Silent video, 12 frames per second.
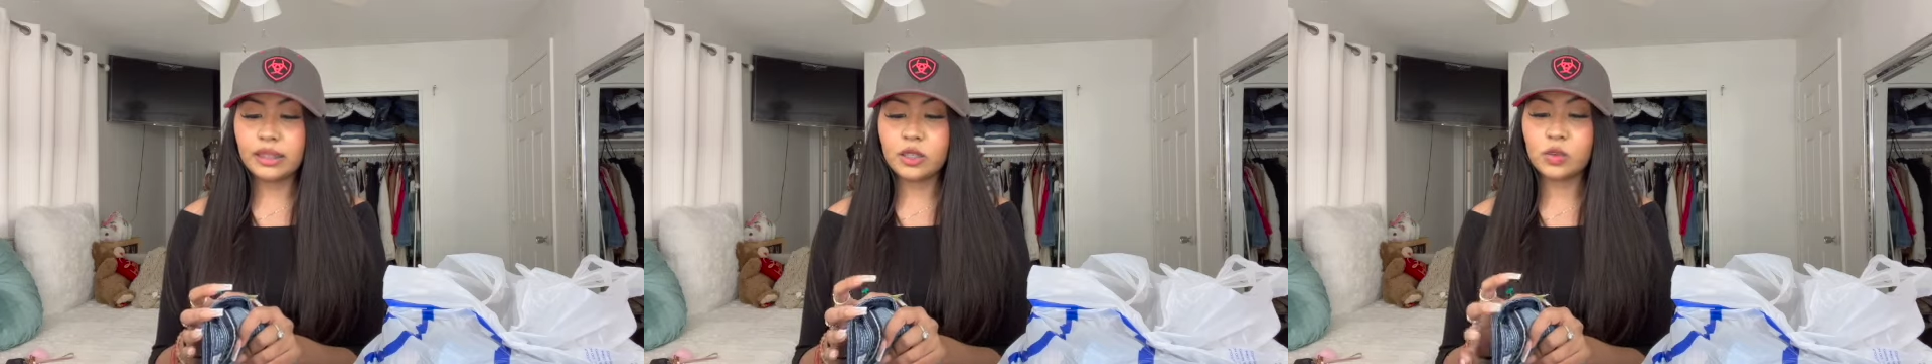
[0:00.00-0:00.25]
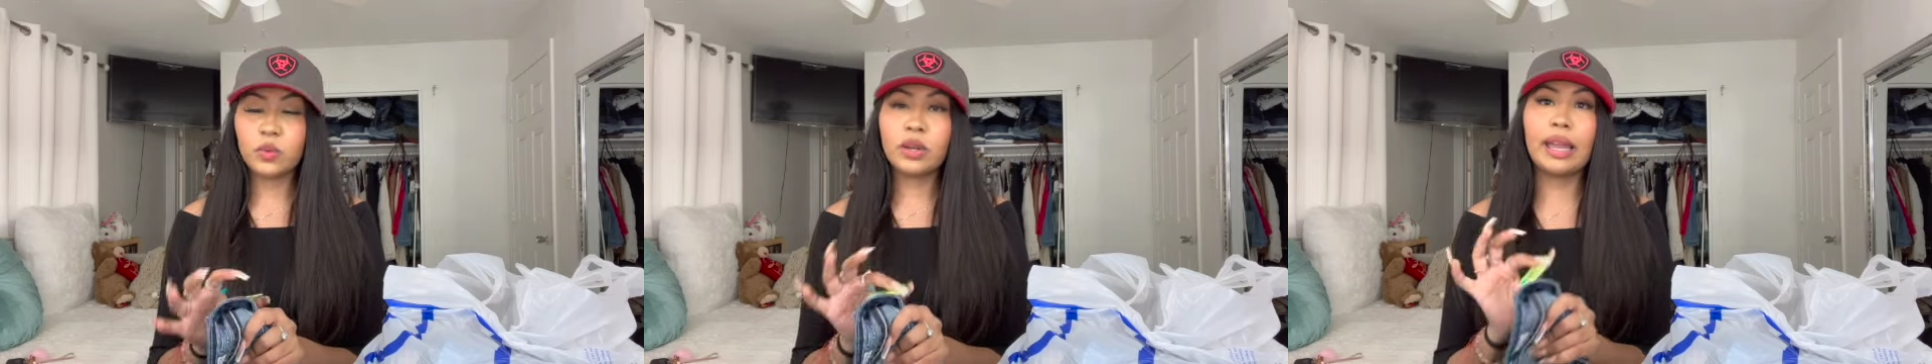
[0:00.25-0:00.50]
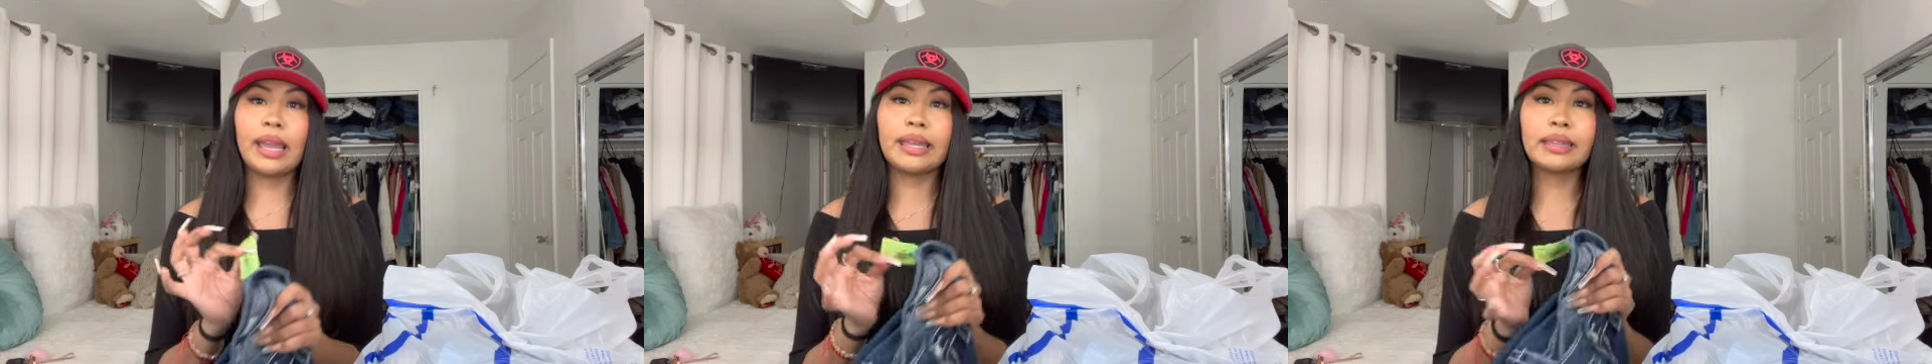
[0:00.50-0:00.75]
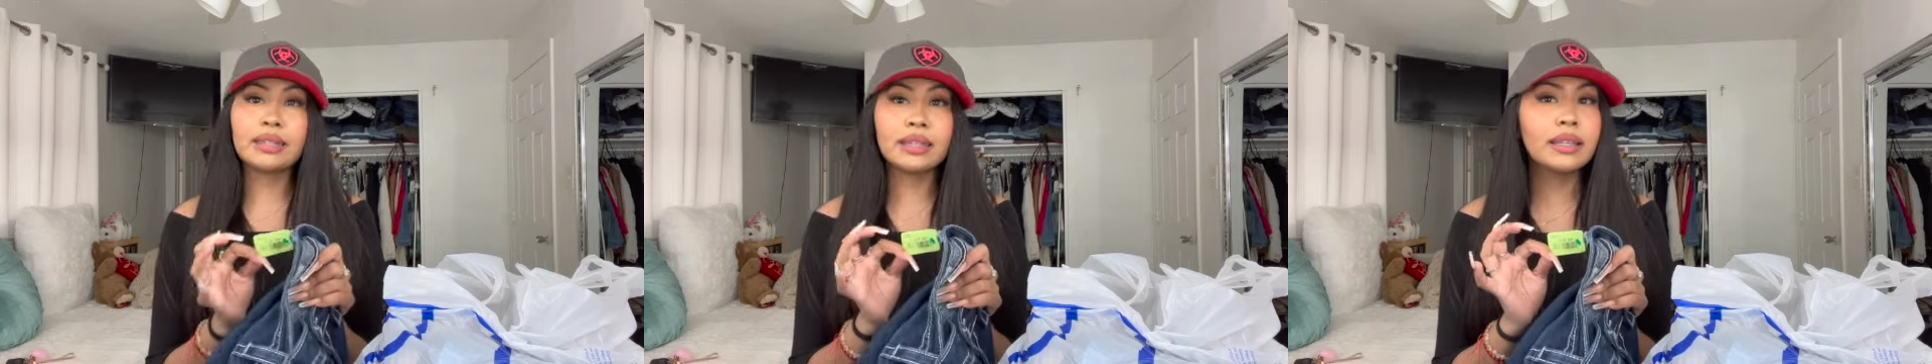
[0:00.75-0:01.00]
These were
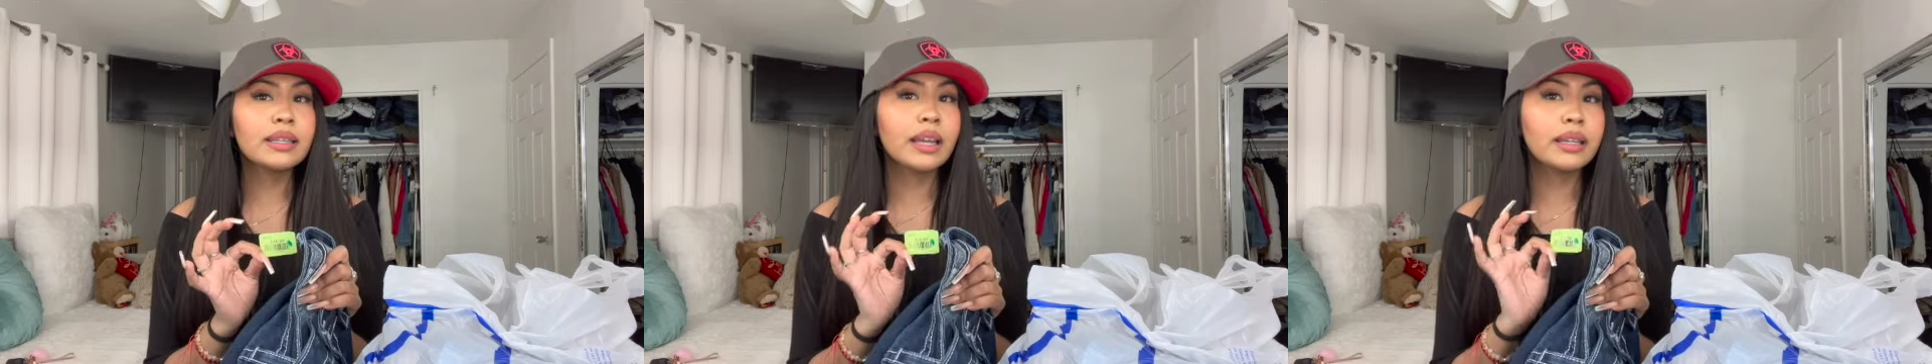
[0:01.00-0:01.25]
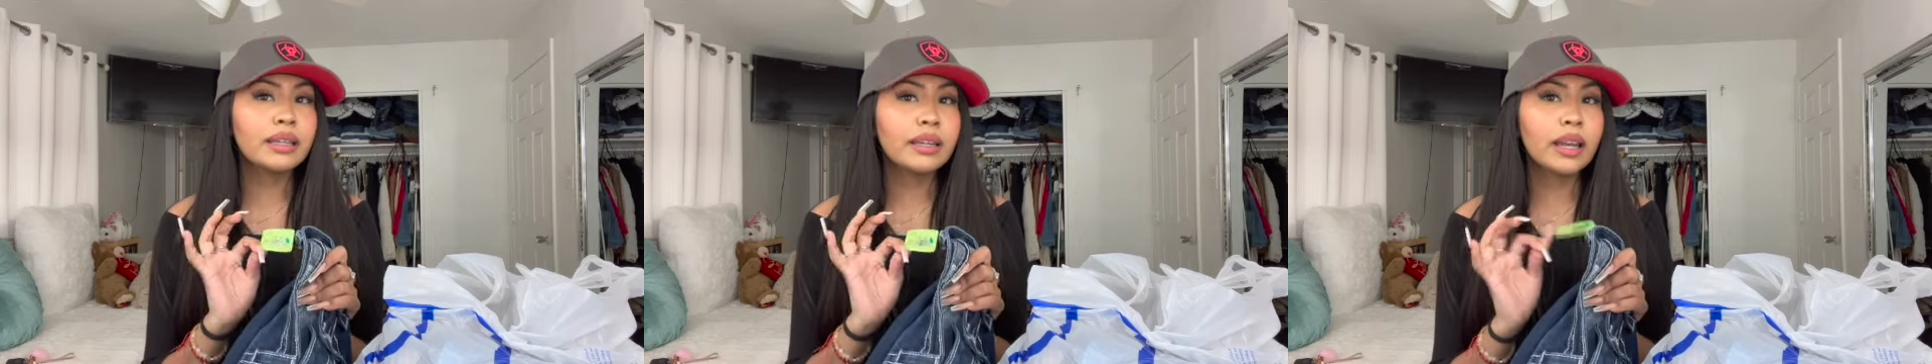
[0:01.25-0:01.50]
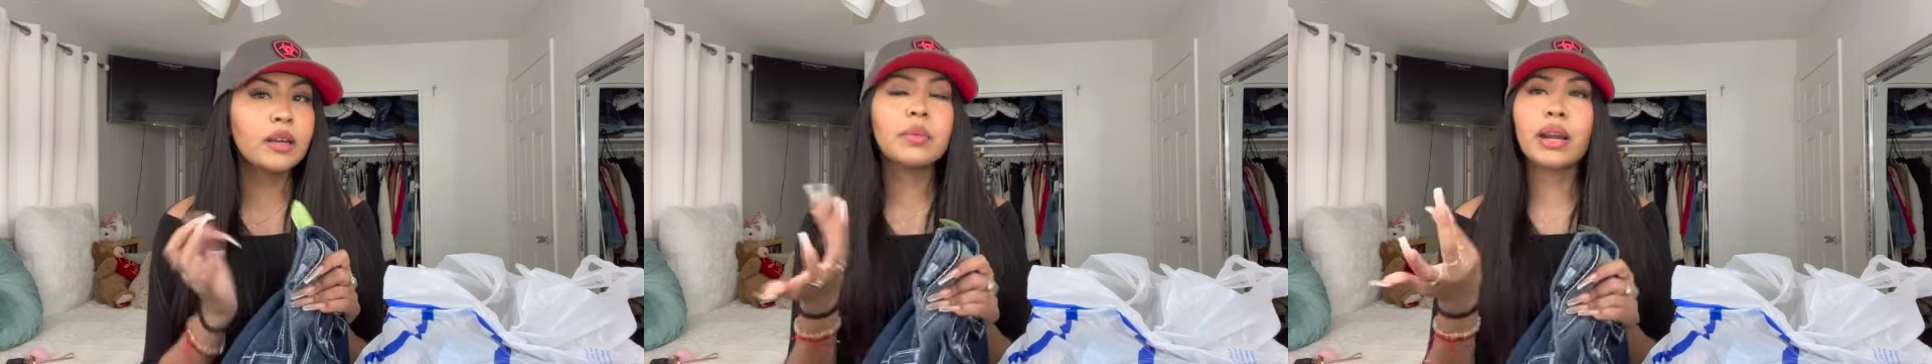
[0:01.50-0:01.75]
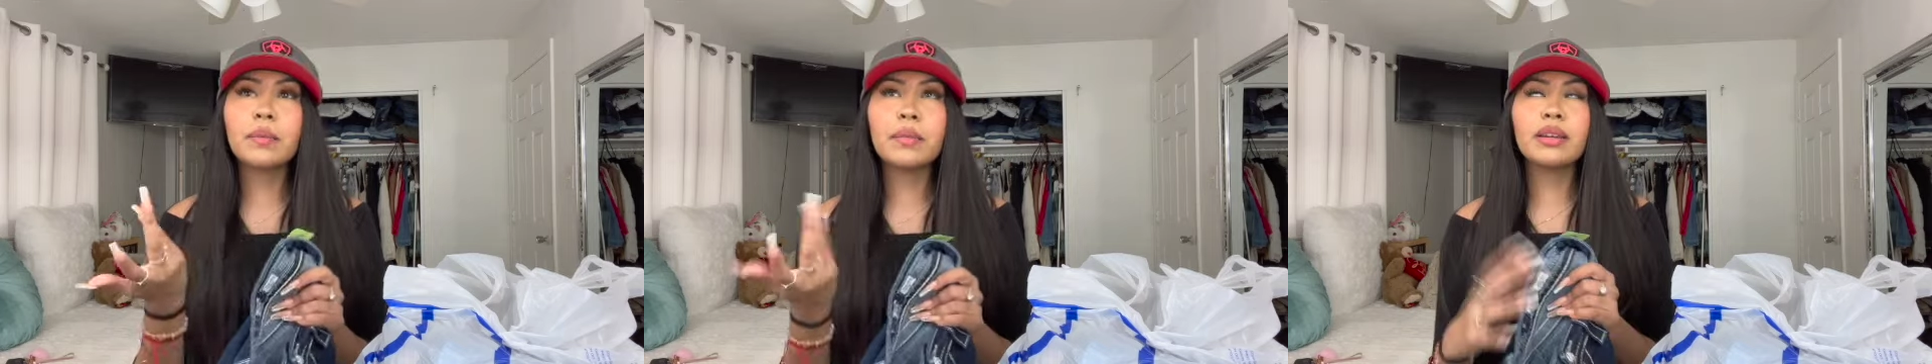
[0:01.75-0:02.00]
$18.99,
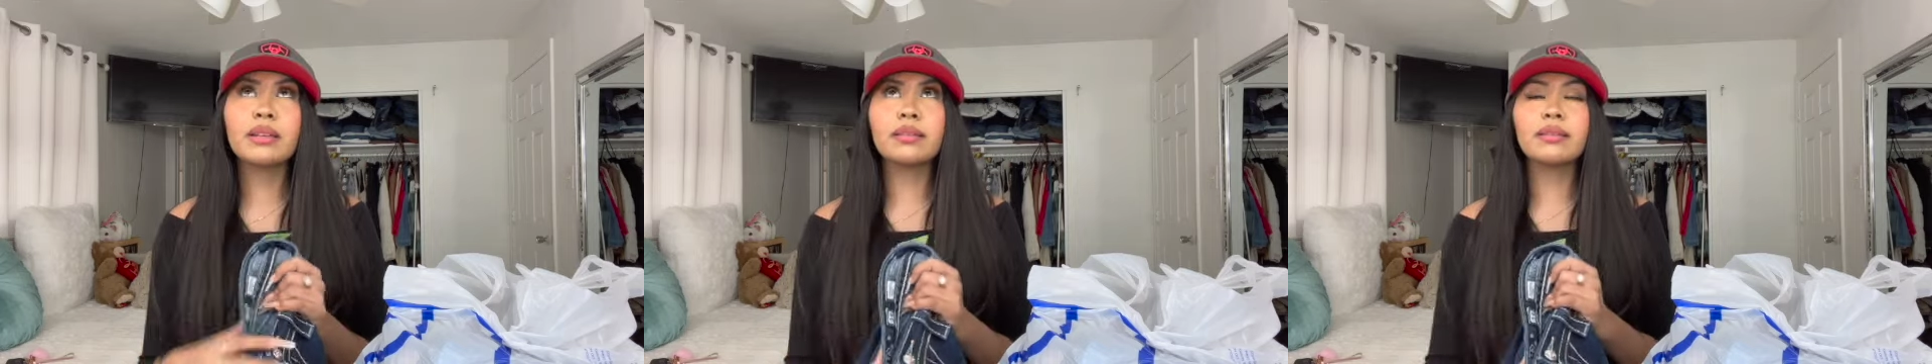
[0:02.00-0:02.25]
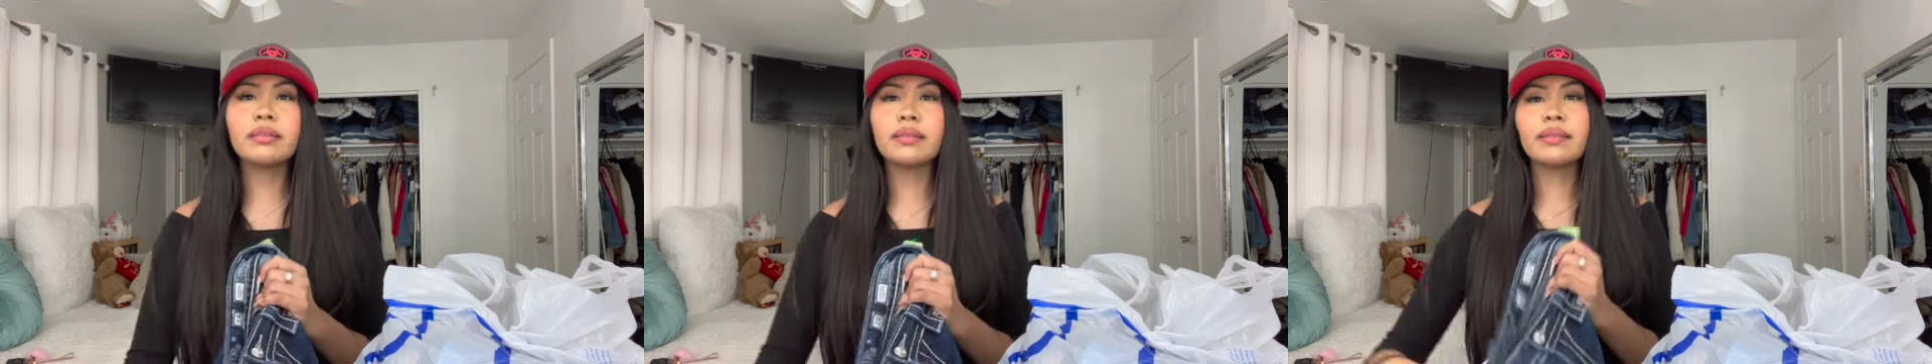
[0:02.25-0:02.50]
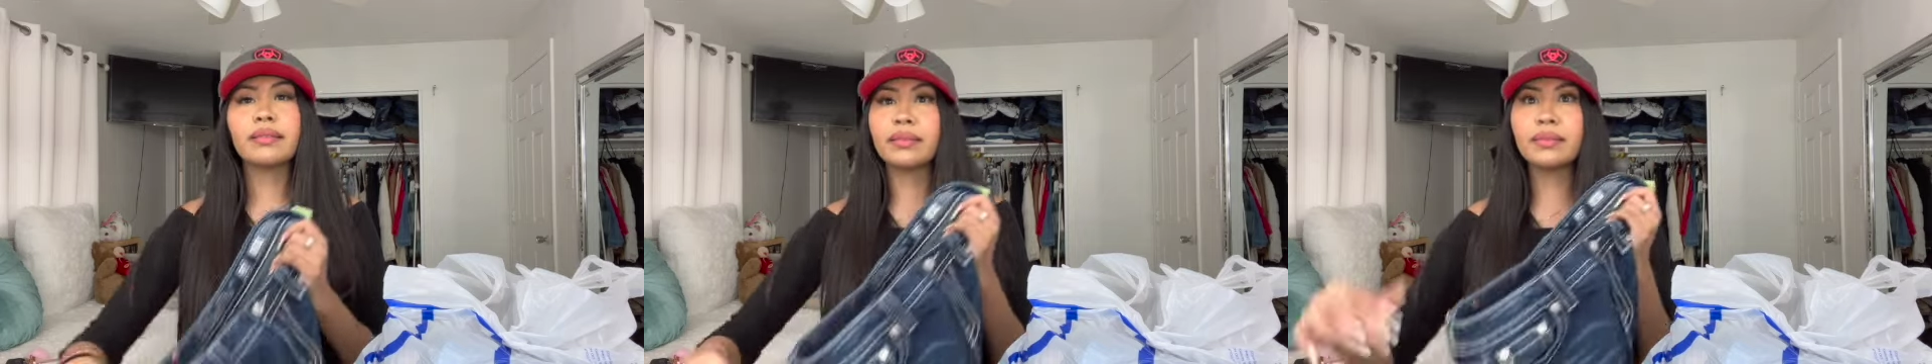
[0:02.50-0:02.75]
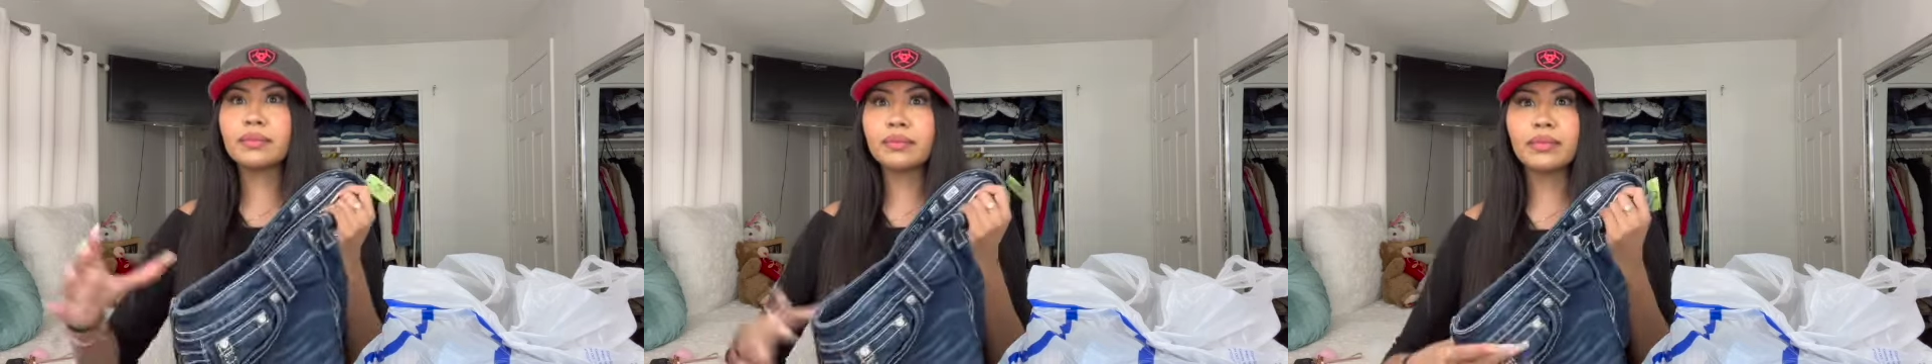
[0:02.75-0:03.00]
but I mean,
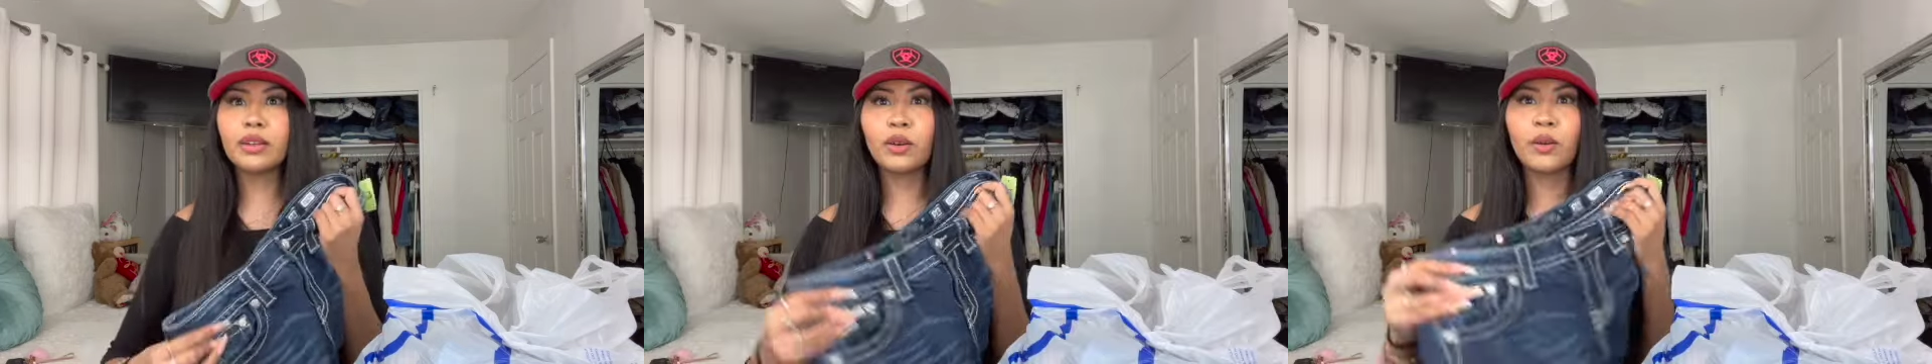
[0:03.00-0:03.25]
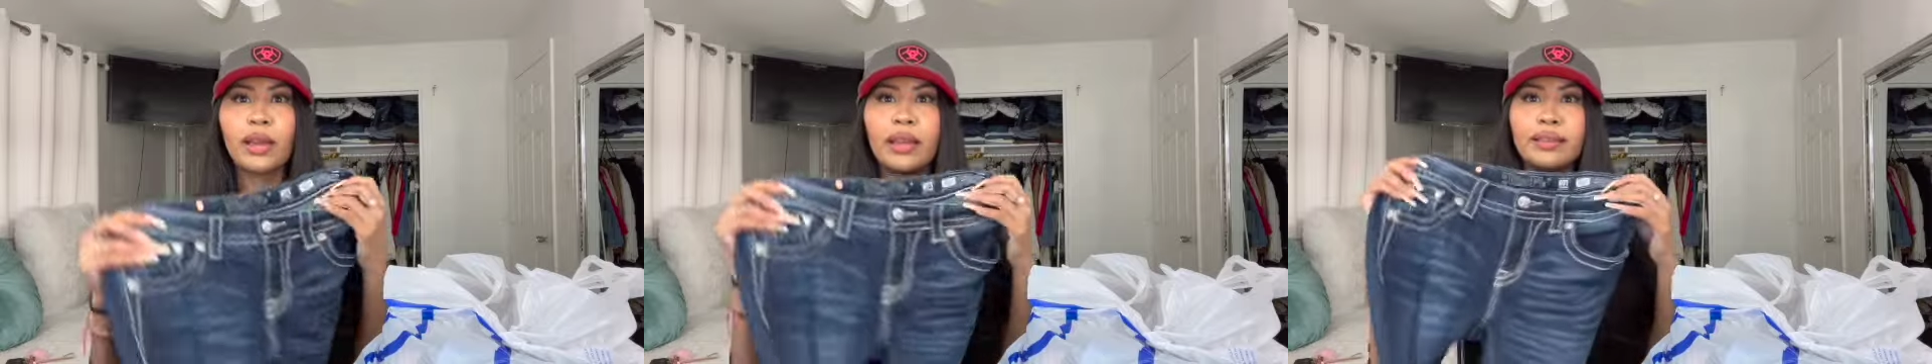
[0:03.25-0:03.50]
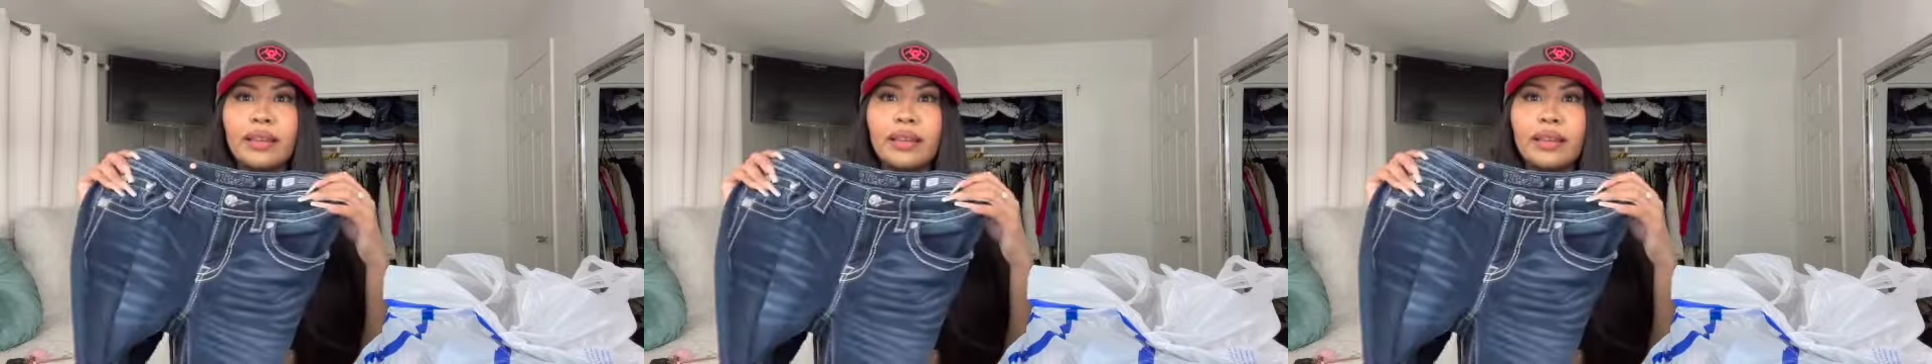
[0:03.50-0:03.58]
they're okay.